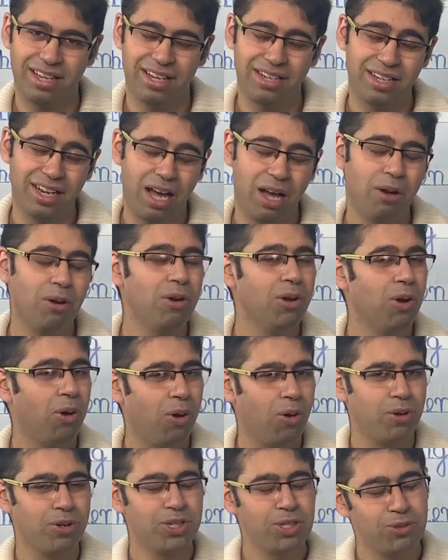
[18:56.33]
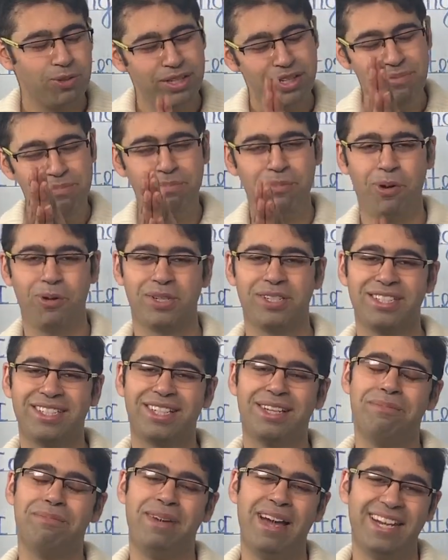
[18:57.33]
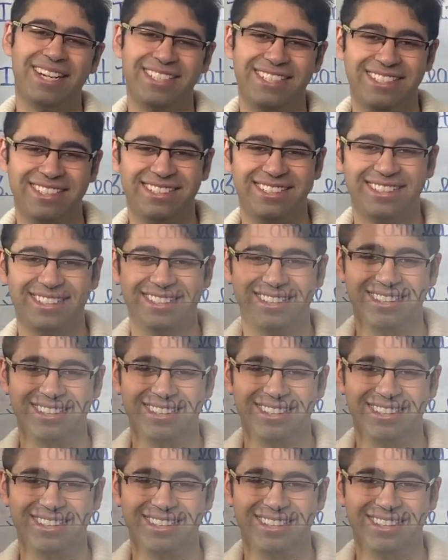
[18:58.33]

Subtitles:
And now on to an important comparison.